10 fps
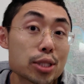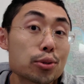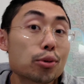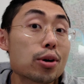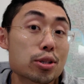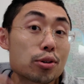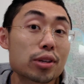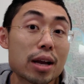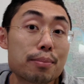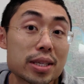You know it's going to
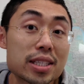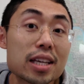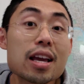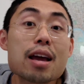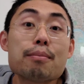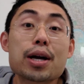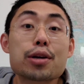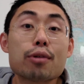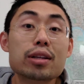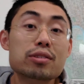get busy, but
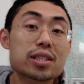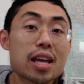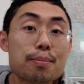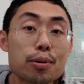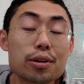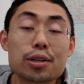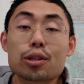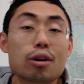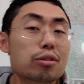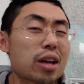you want to stay put, you
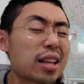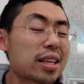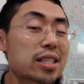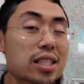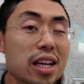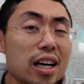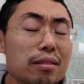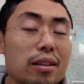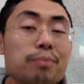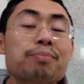don't want to get disturbed.